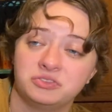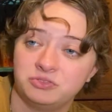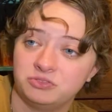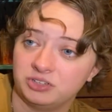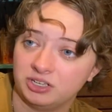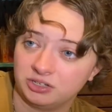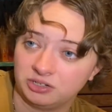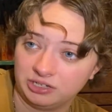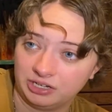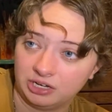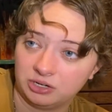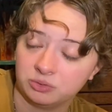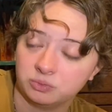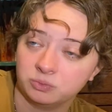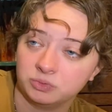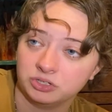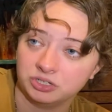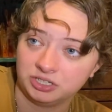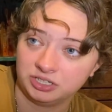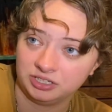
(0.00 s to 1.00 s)
found out
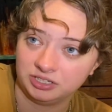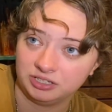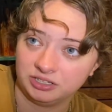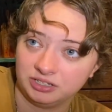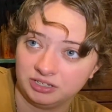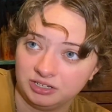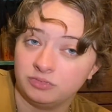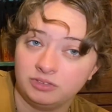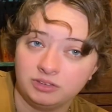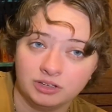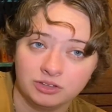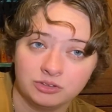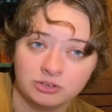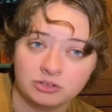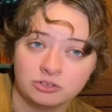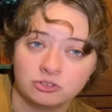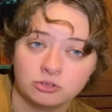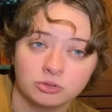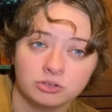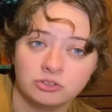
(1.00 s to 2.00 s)
were in the
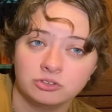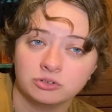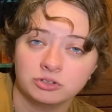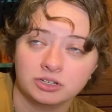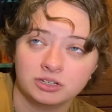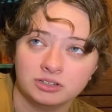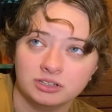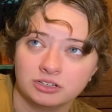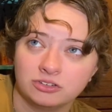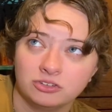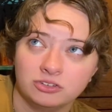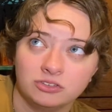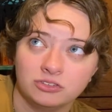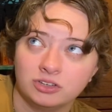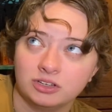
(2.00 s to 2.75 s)
other short story collections.